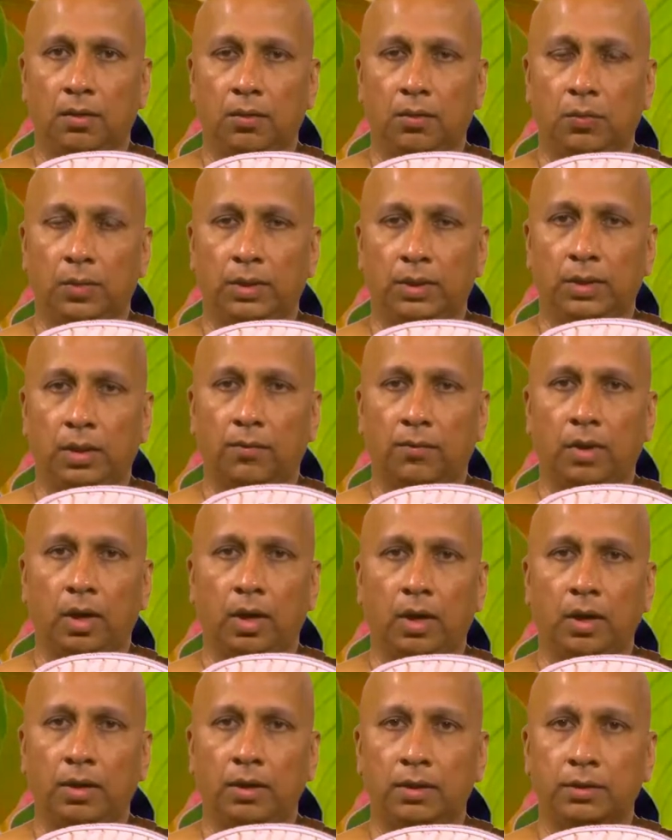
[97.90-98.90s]
with our
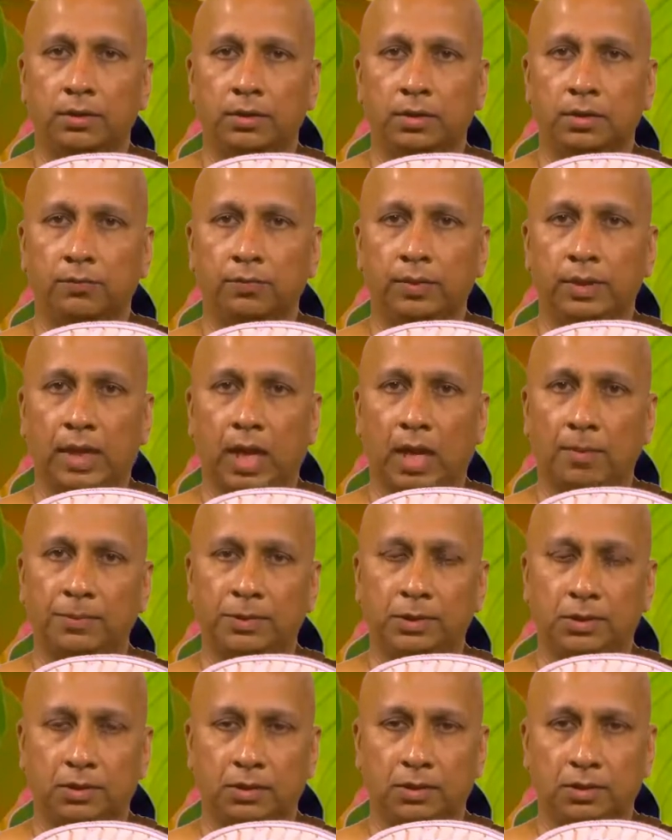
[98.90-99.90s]
eyes we
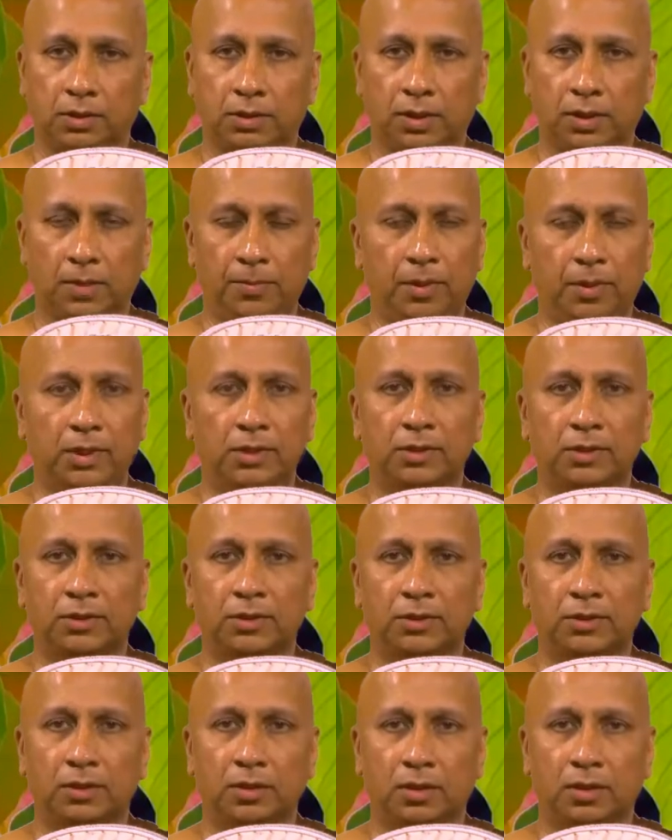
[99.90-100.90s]
capture
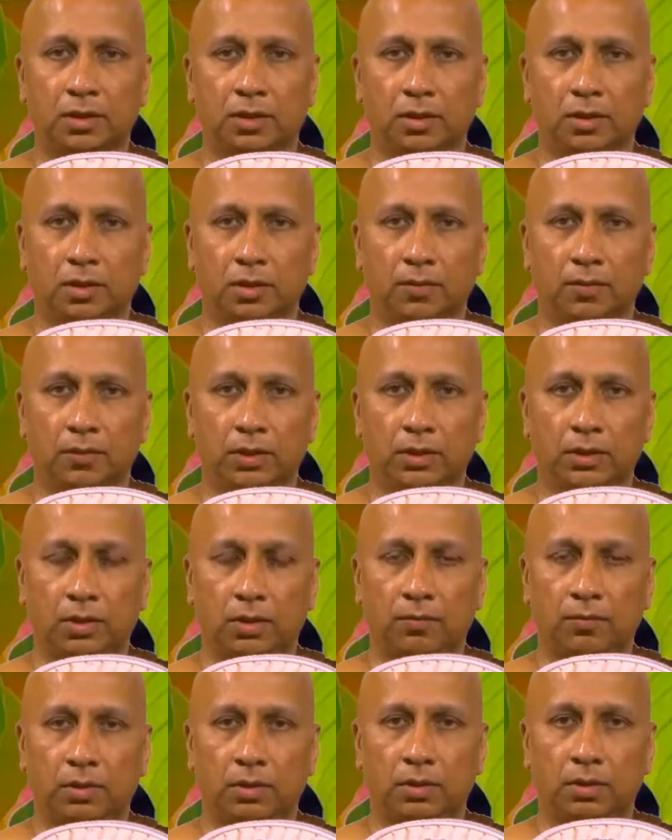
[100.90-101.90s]
images, with
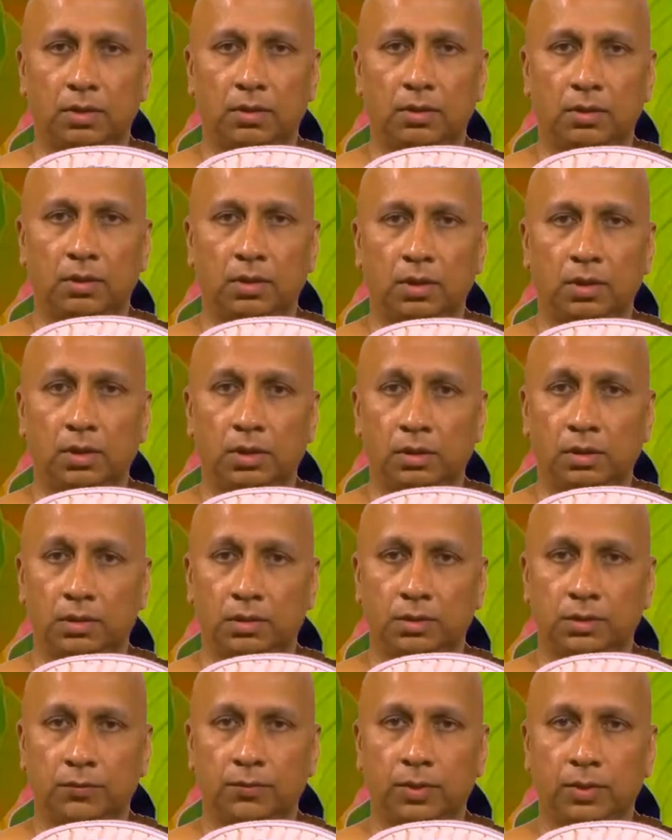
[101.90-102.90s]
our
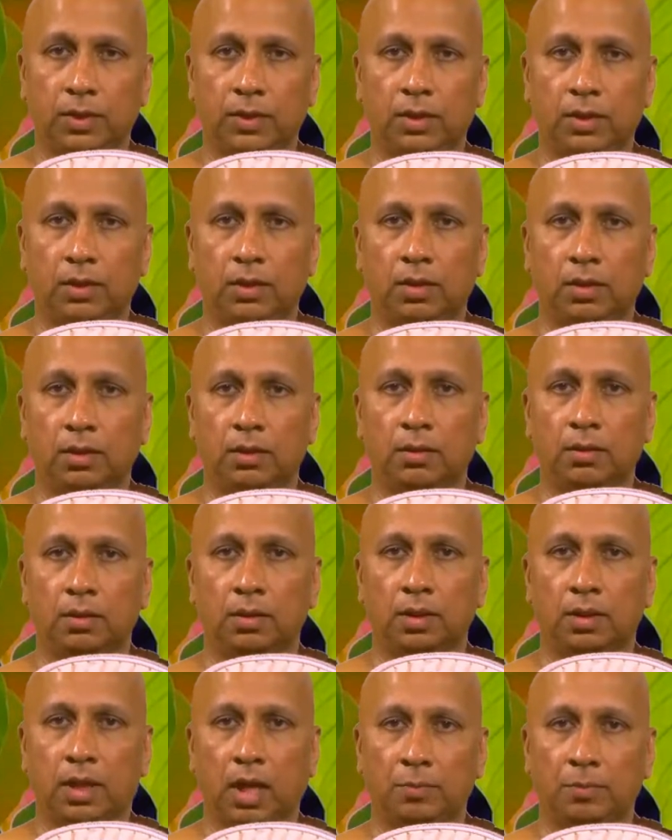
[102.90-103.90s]
ears we
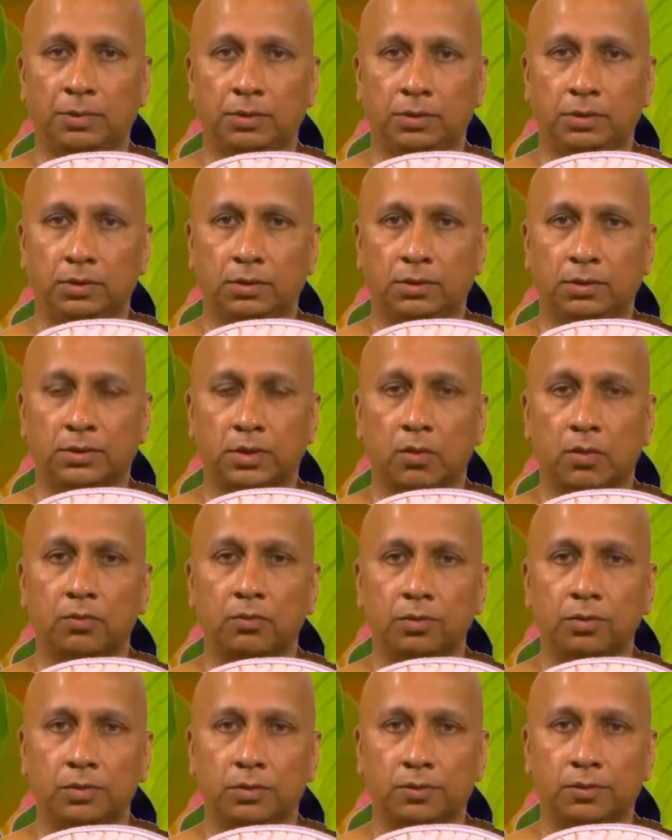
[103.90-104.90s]
capture
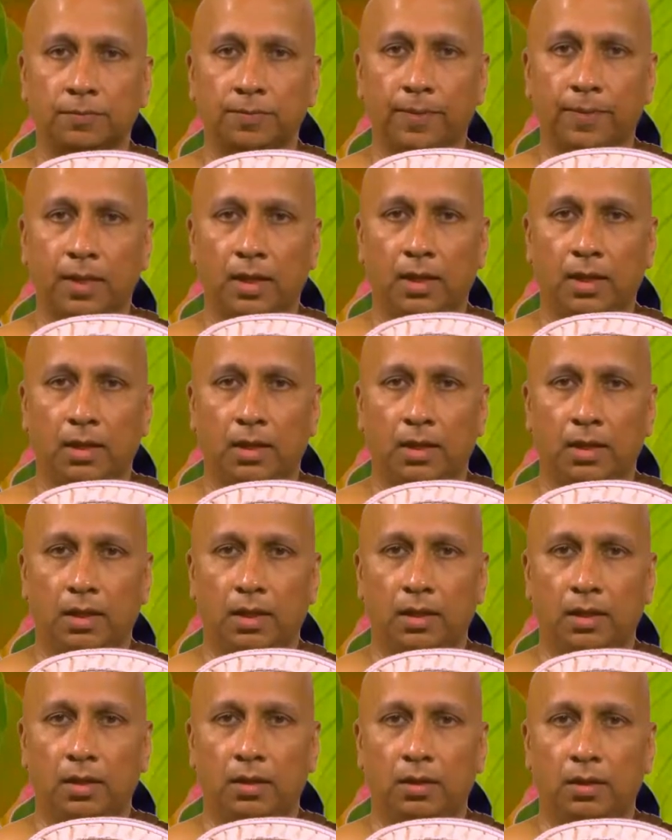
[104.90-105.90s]
sounds,
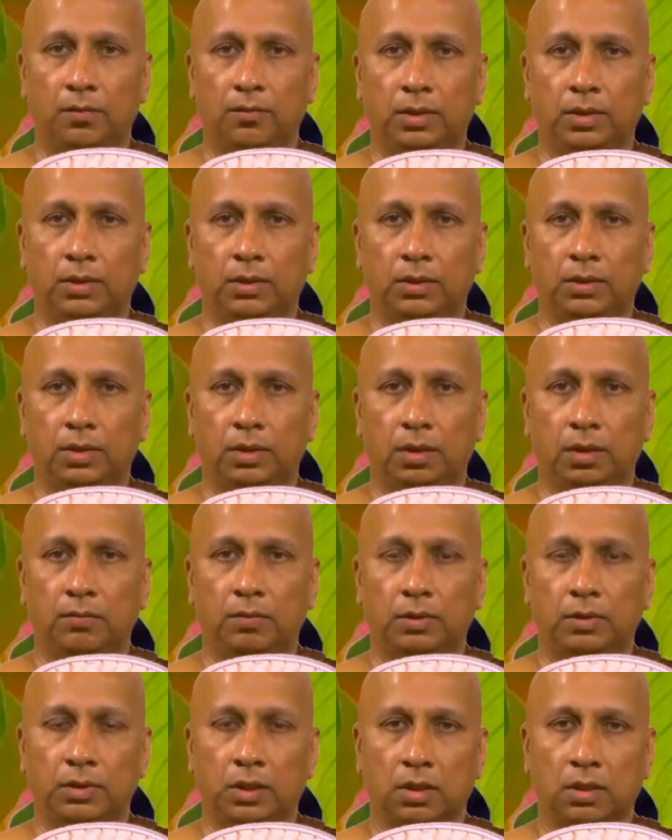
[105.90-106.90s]
with
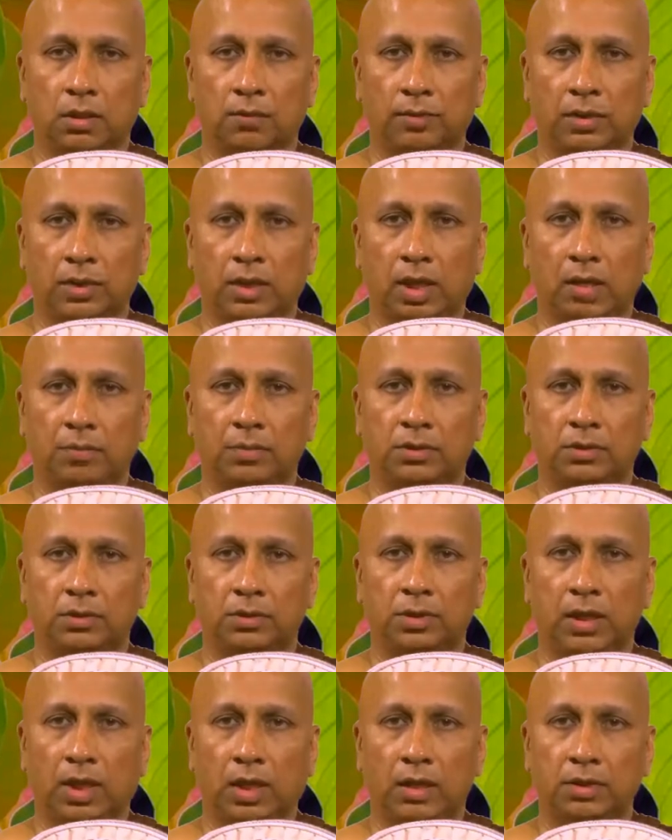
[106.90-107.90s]
our tongue we
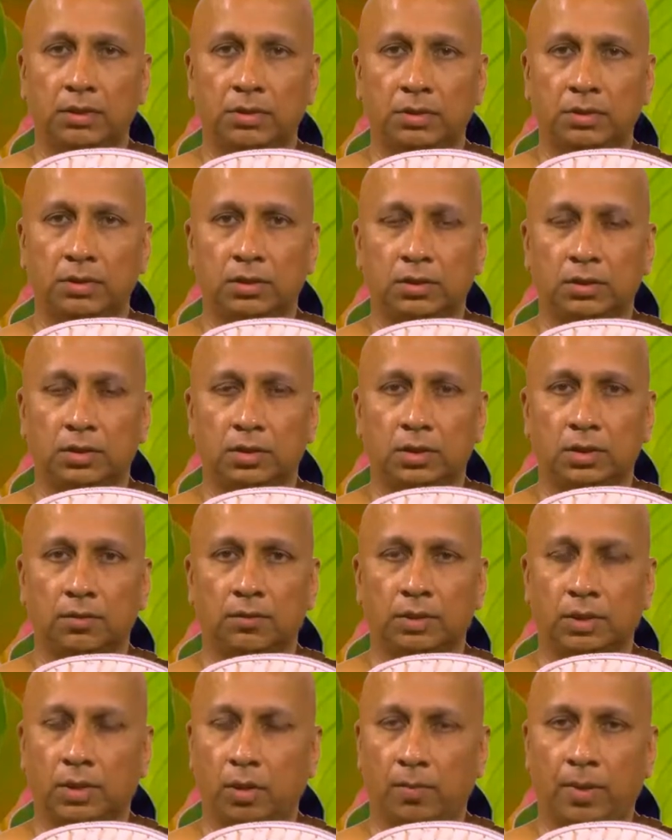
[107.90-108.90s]
capture taste,
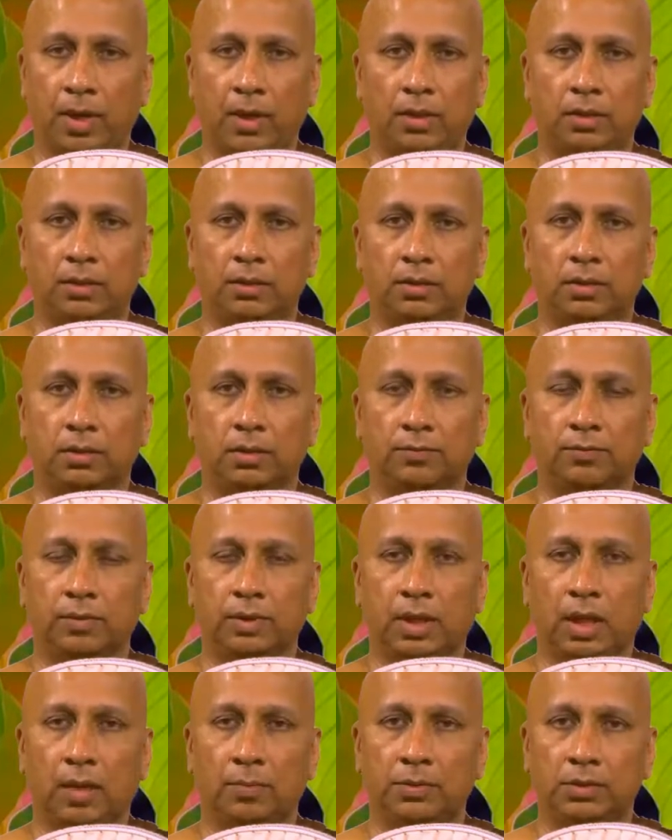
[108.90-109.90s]
with our palate
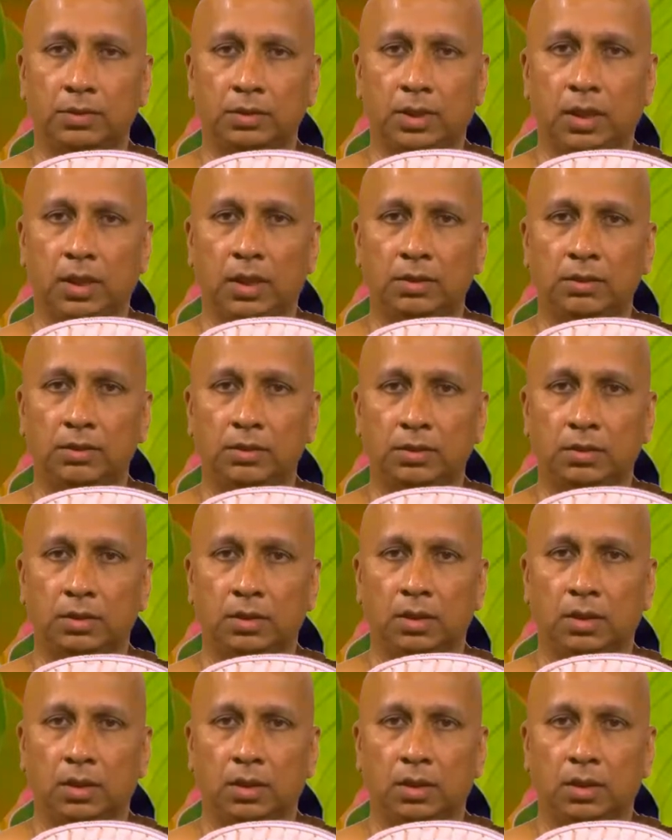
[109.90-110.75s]
we capture taste,